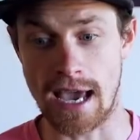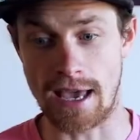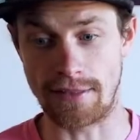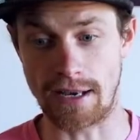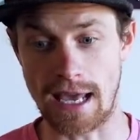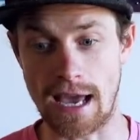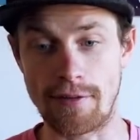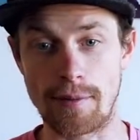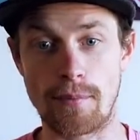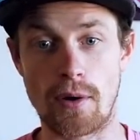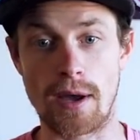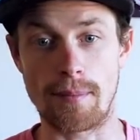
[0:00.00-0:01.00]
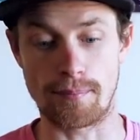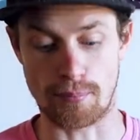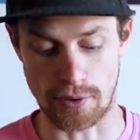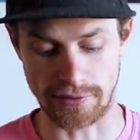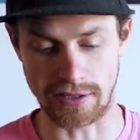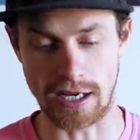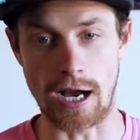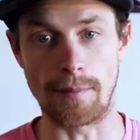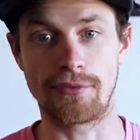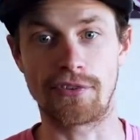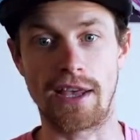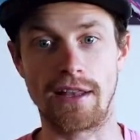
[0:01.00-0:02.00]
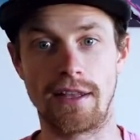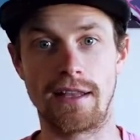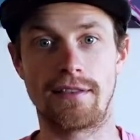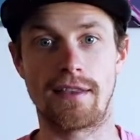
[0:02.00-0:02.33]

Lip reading: and then I have it pointed up slightly